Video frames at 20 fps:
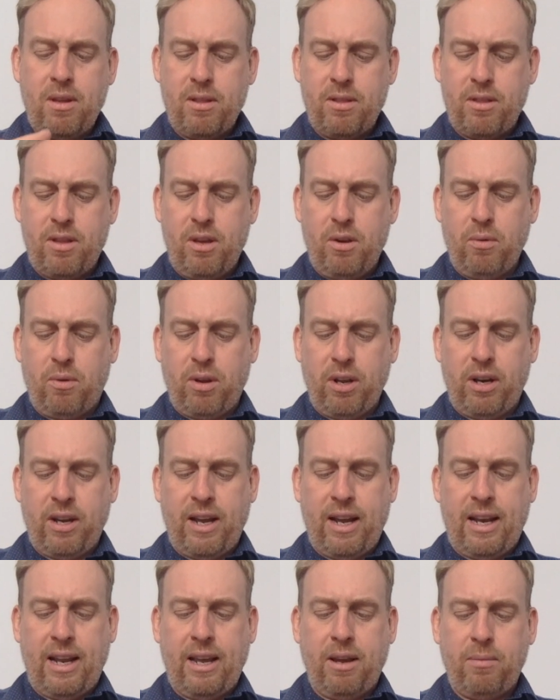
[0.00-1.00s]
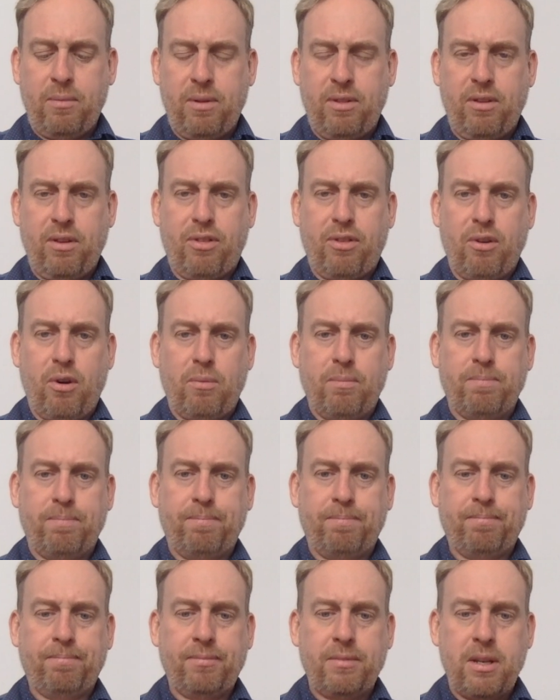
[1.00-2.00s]
the ukulele with your
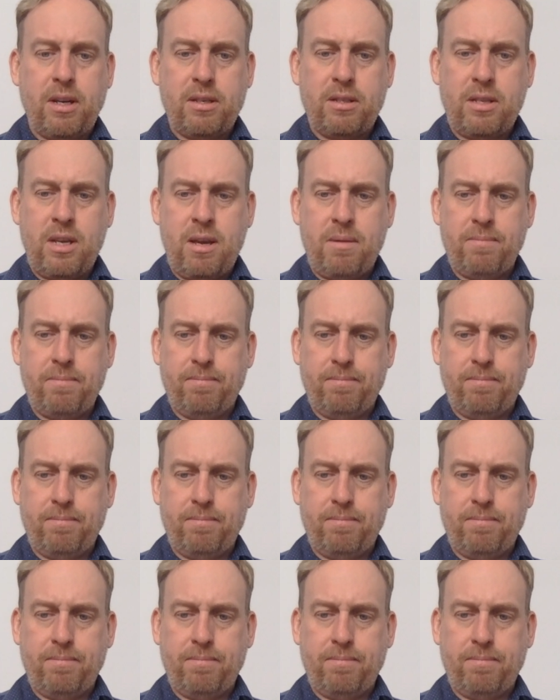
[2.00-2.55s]
thumb. That's it.